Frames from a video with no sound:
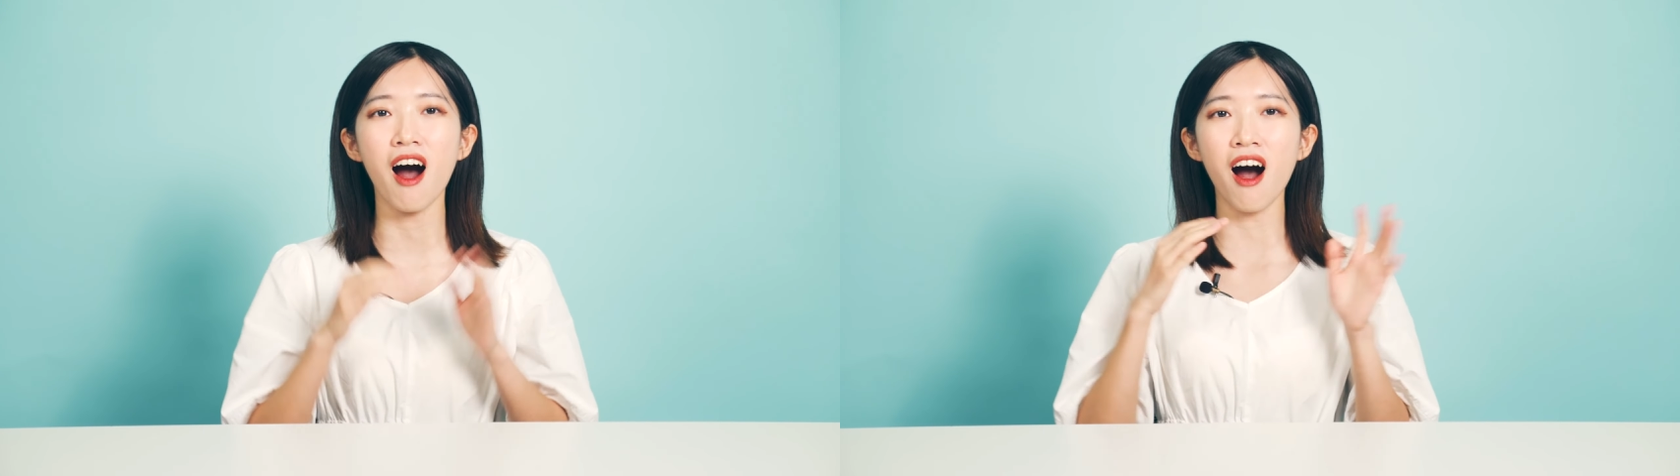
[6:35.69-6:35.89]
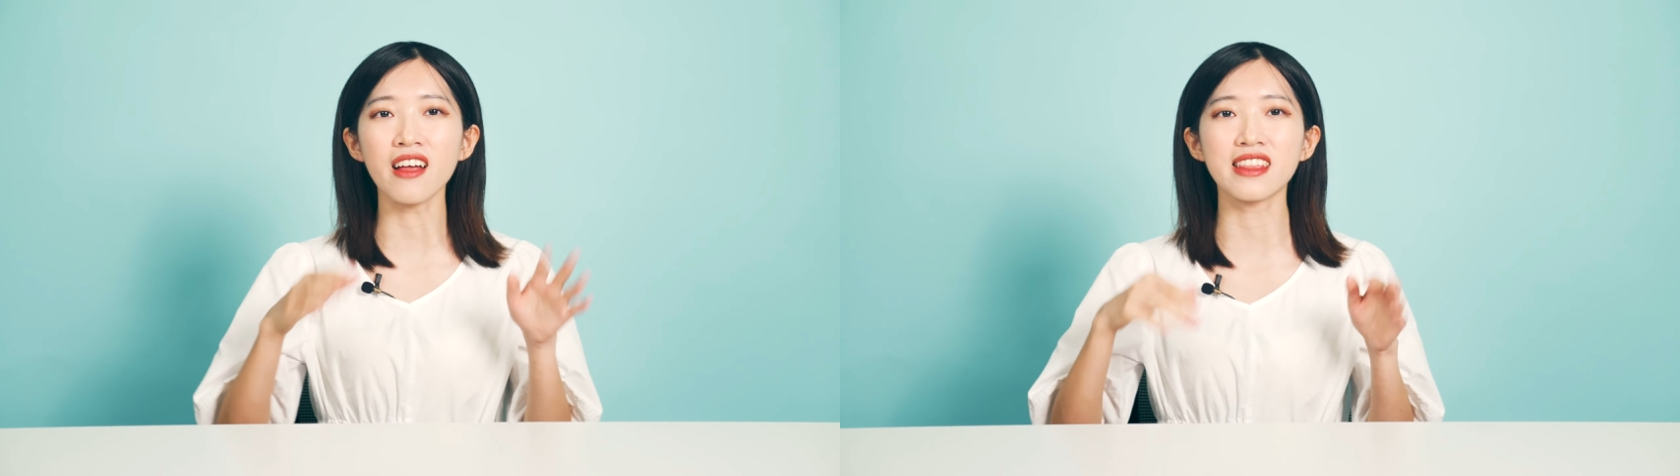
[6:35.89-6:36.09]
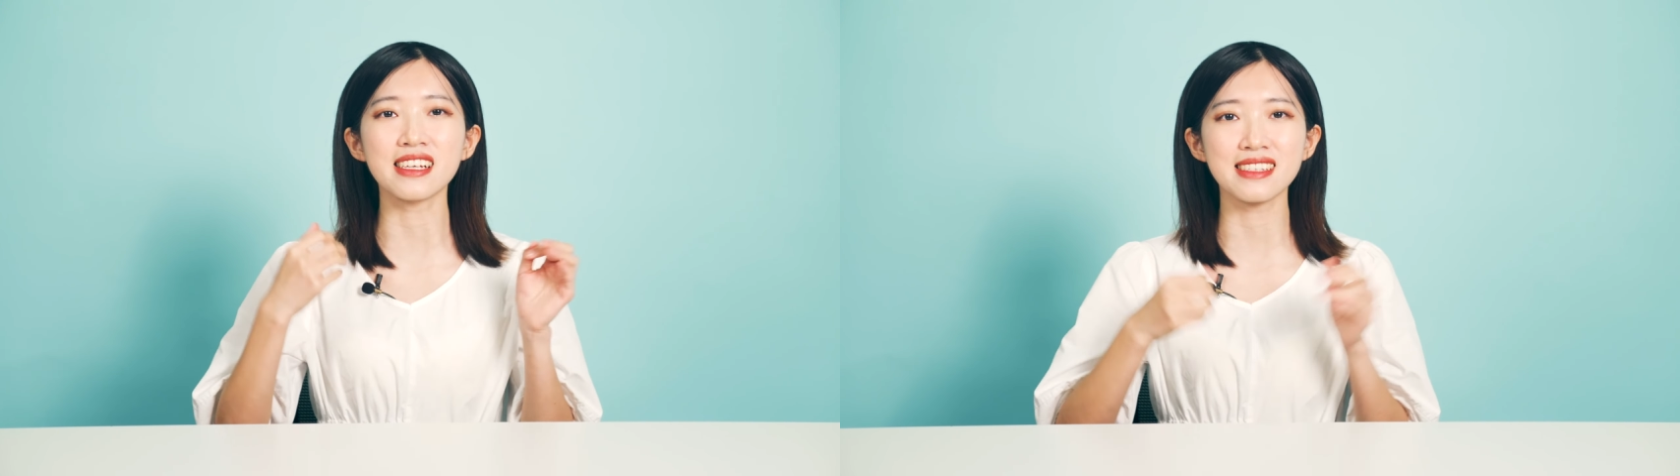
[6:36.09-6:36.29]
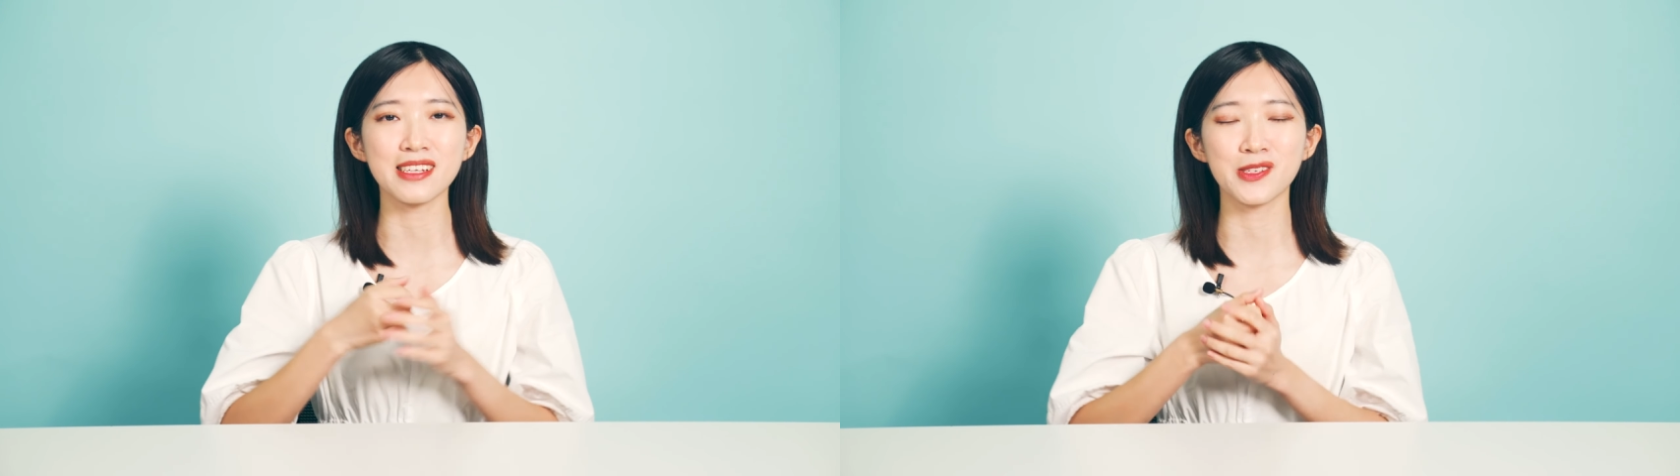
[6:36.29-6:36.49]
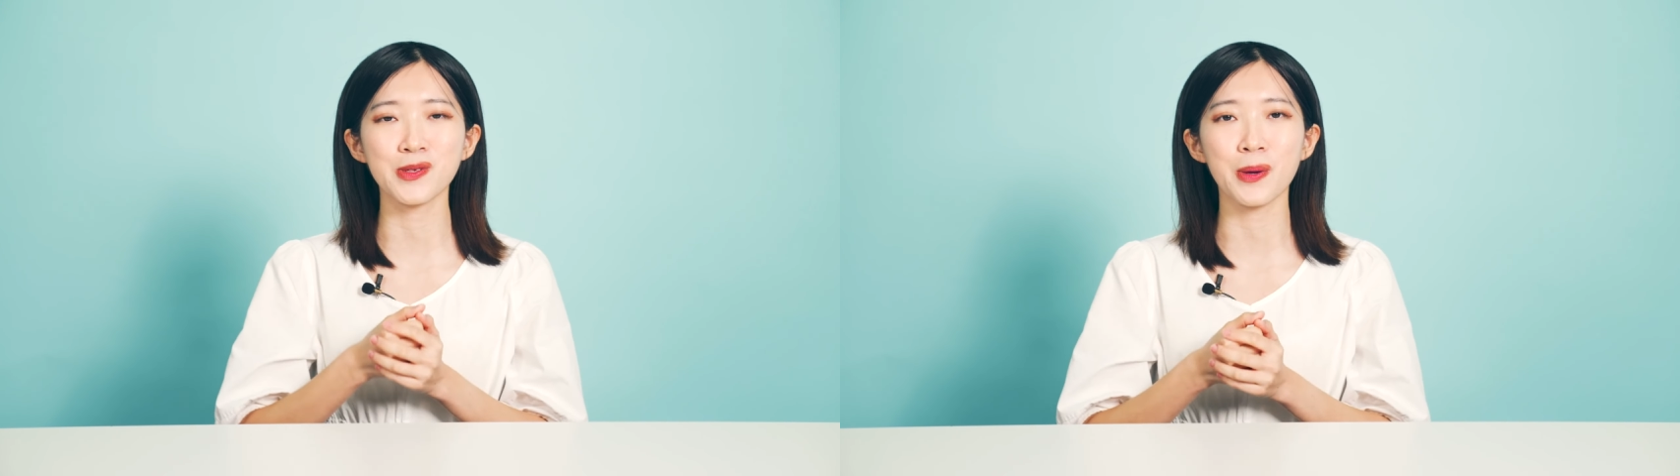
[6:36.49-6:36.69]
all these
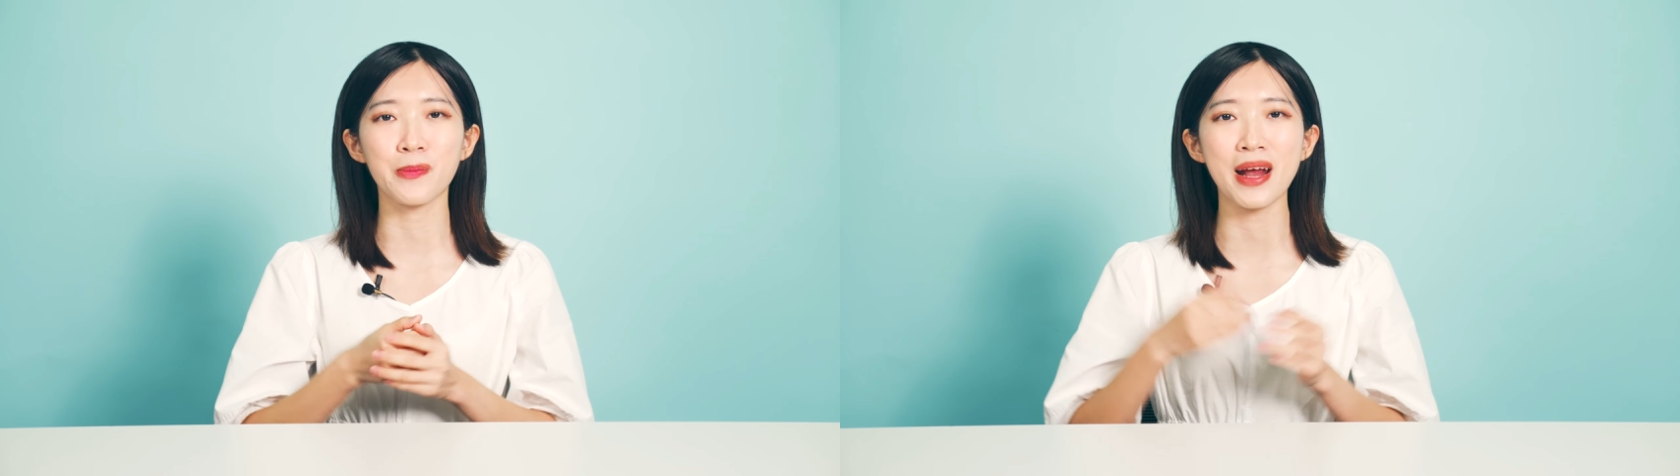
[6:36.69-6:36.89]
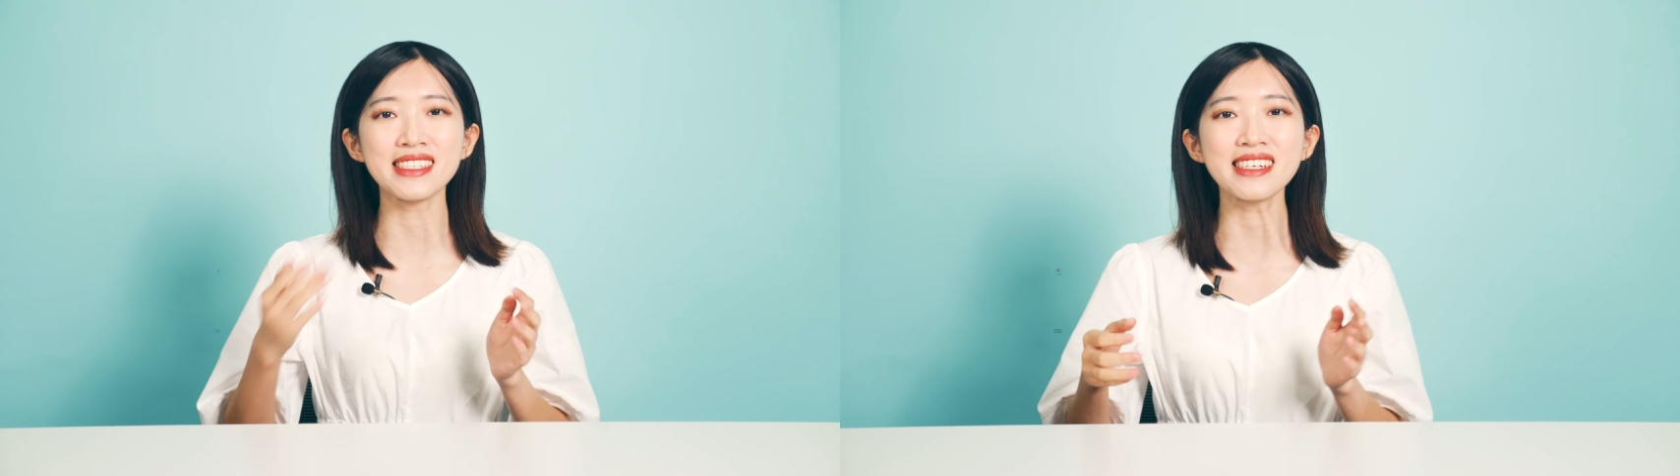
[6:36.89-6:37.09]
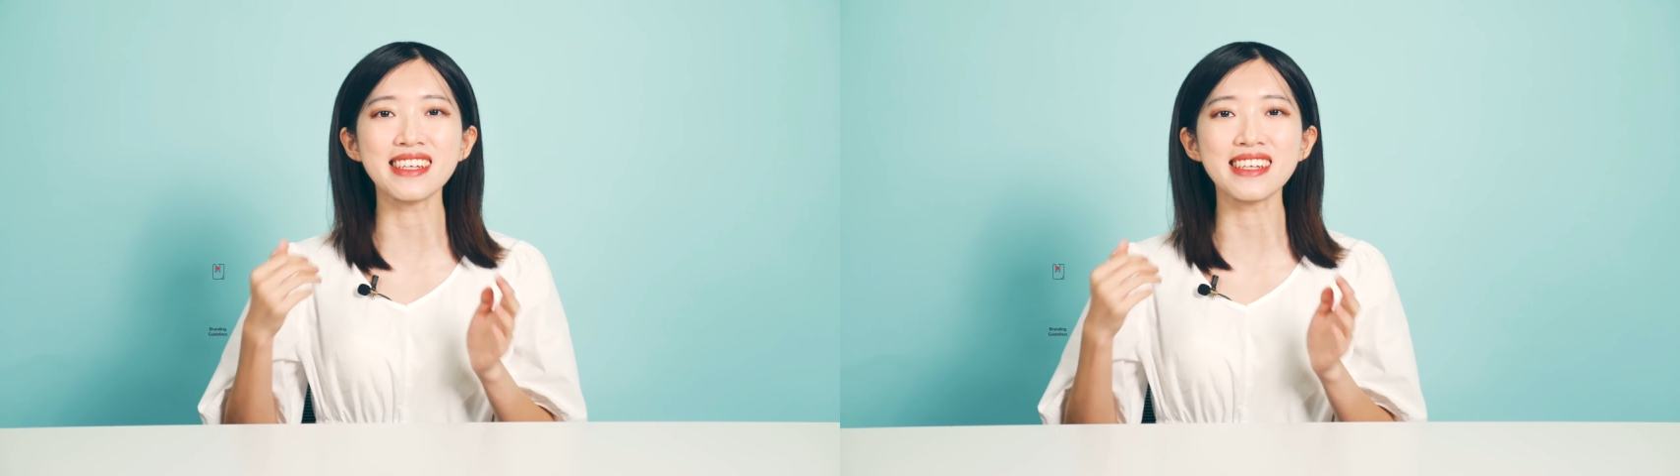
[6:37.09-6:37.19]
into your branding